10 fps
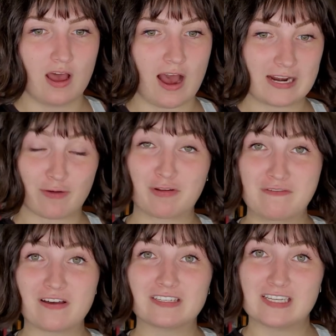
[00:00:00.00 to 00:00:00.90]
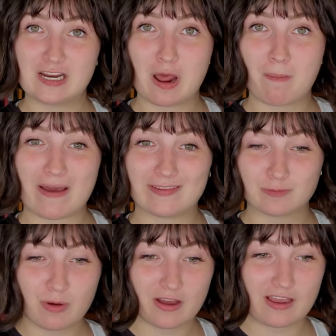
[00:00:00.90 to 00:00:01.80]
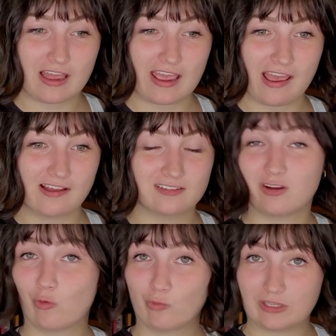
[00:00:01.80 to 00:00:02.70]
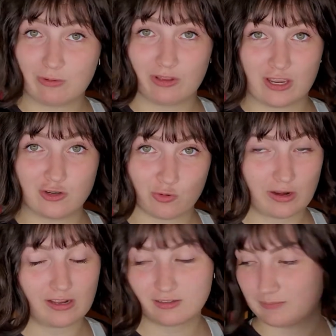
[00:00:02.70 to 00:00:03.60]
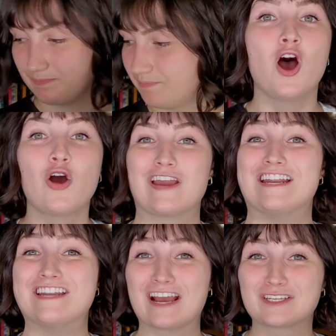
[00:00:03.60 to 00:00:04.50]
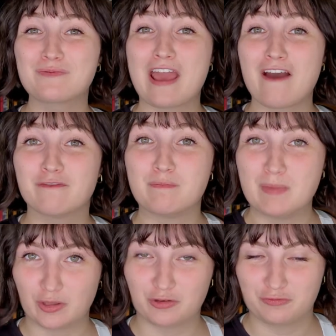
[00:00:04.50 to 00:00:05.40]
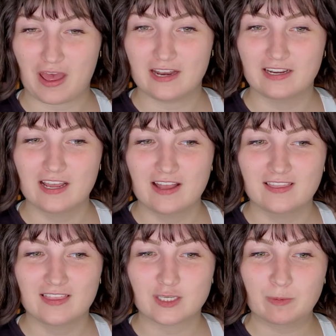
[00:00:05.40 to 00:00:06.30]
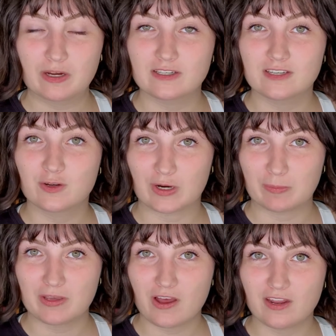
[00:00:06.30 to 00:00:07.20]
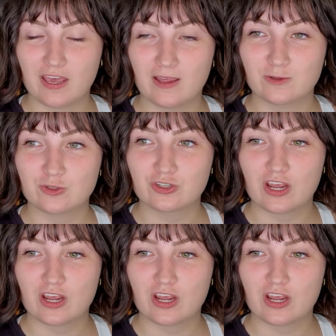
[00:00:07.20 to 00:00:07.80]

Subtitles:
I definitely felt seen by this book and really, really enjoyed it. Okay, next we have Milk Fed. This book is incredibly unhinged.